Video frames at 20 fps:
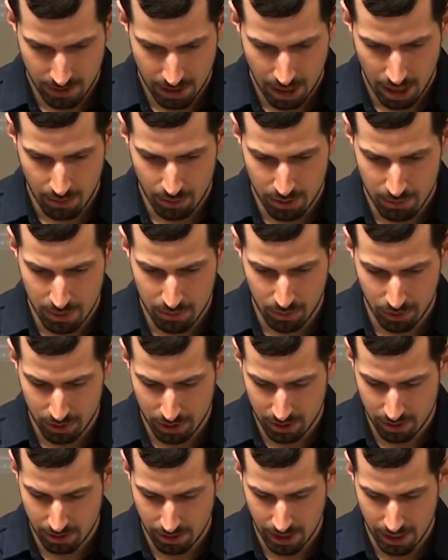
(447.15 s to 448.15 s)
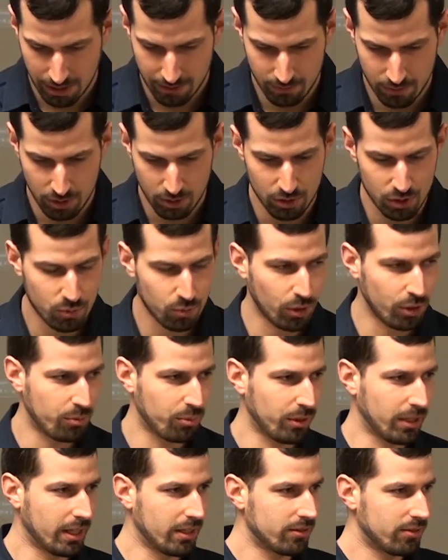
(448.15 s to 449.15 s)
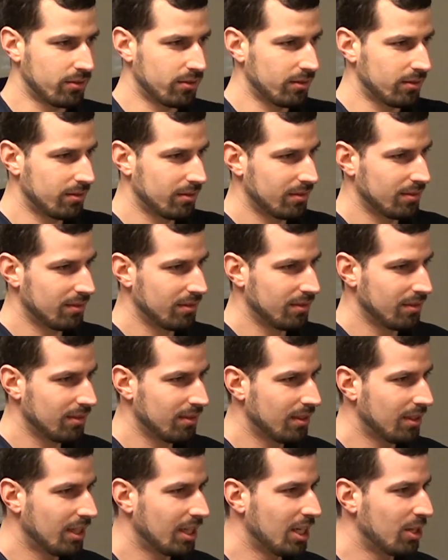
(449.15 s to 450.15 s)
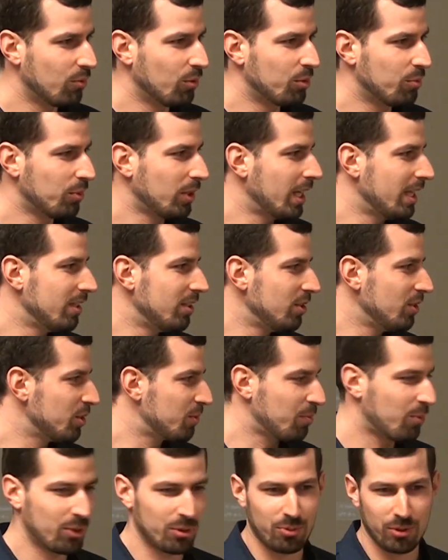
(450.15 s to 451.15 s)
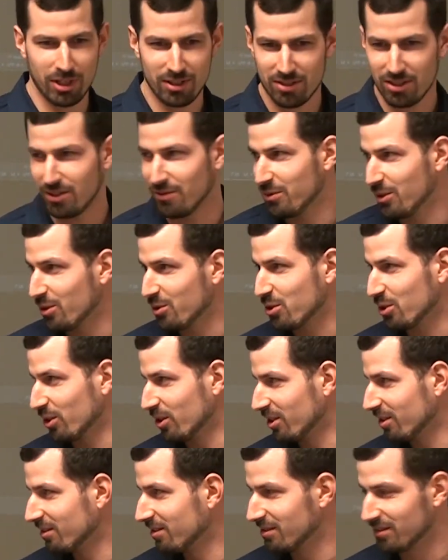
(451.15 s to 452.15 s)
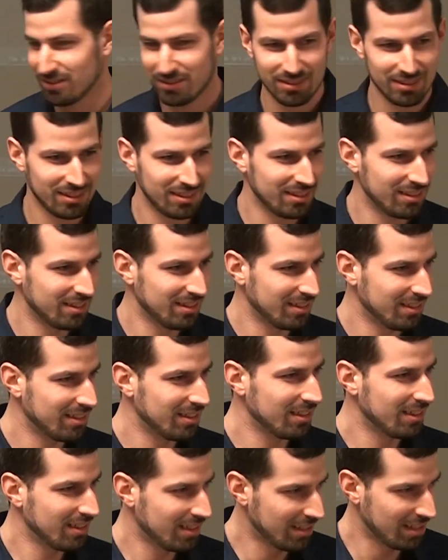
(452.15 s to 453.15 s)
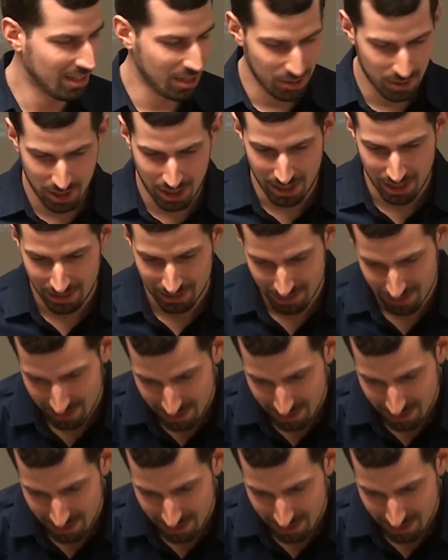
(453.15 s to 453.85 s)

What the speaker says: How many people here have used WordPress and would plan to use WordPress in the future? Okay,